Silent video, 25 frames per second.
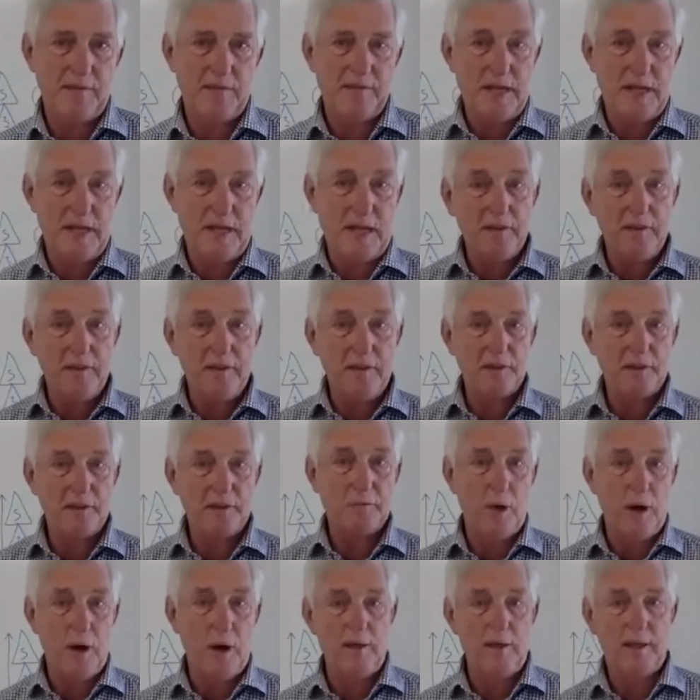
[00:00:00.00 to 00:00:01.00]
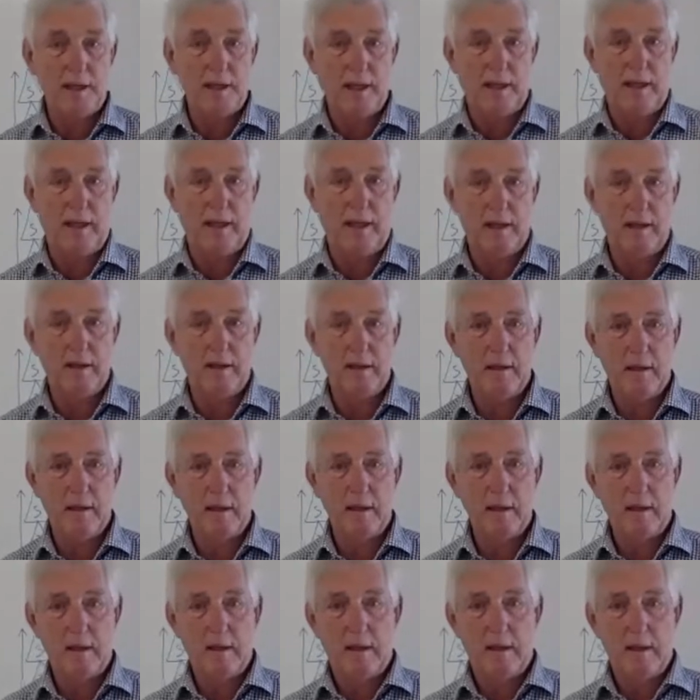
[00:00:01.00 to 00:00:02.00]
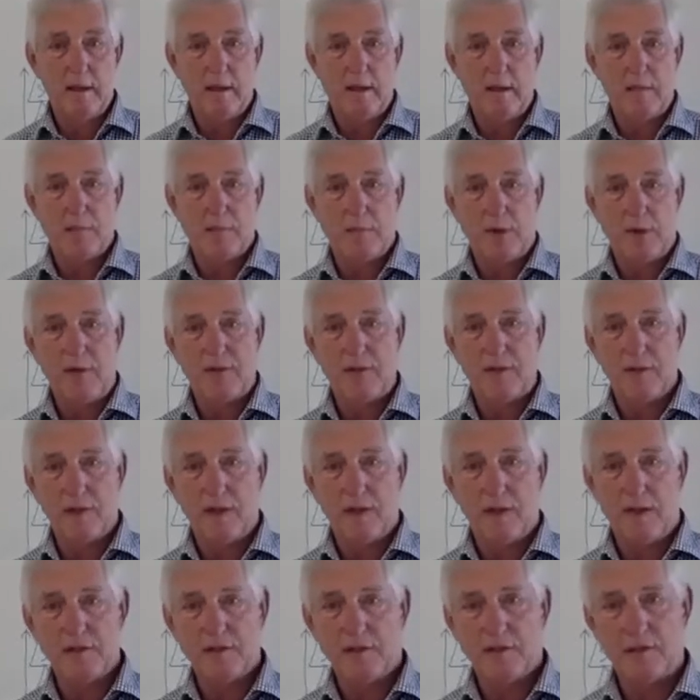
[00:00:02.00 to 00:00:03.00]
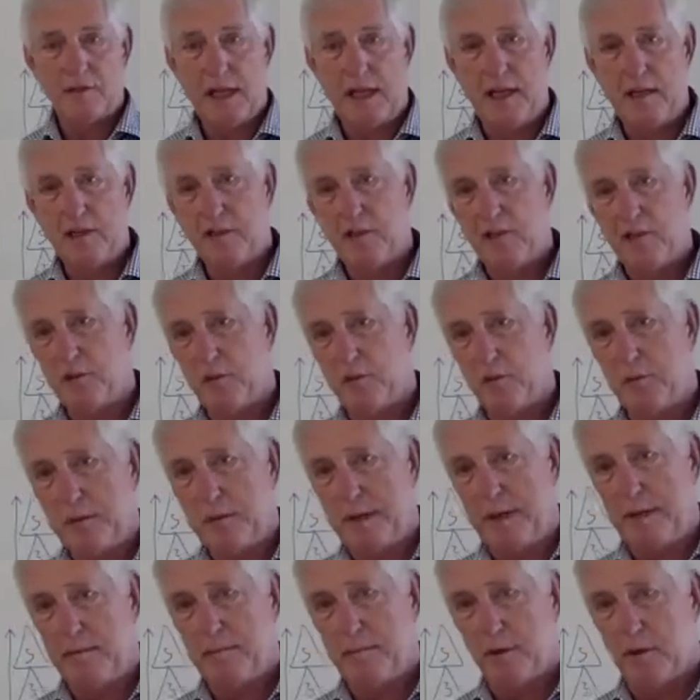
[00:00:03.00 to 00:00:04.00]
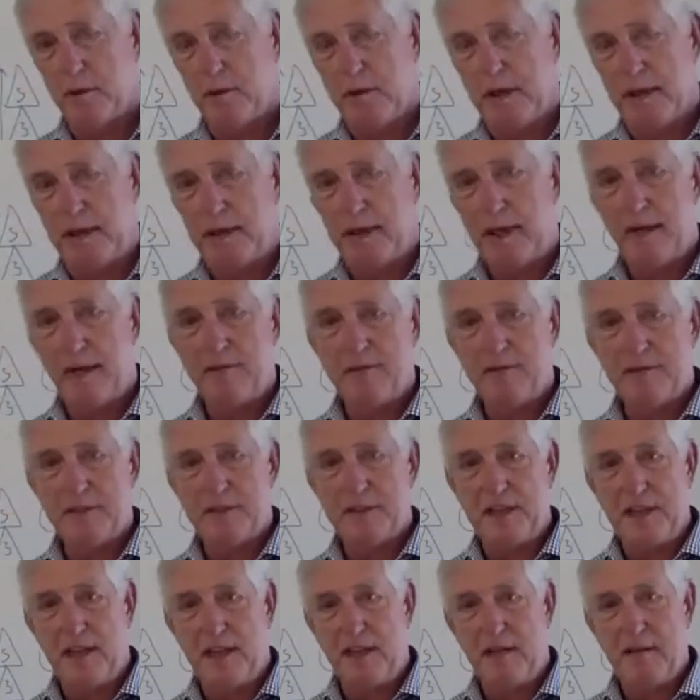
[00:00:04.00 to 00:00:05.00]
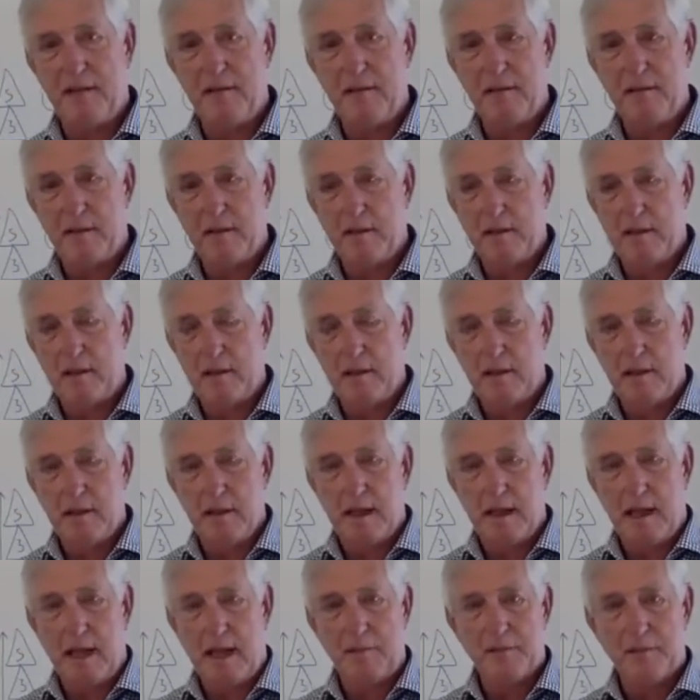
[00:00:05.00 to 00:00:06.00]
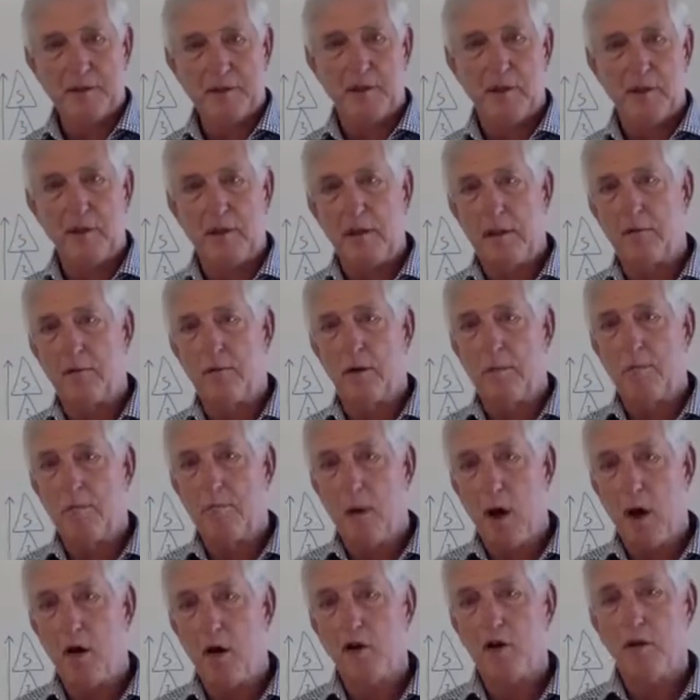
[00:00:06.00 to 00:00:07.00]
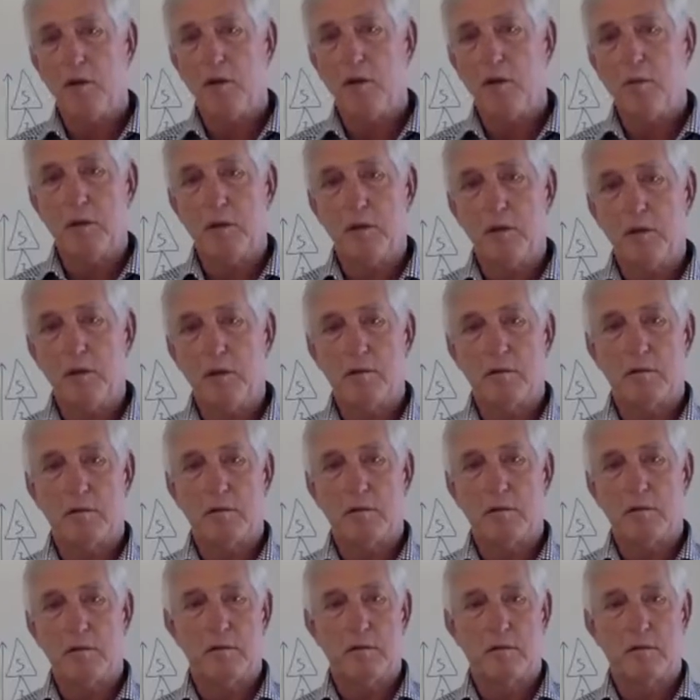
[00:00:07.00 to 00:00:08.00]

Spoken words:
I've done this privately in private consultations with people, and I've seen absolutely remarkable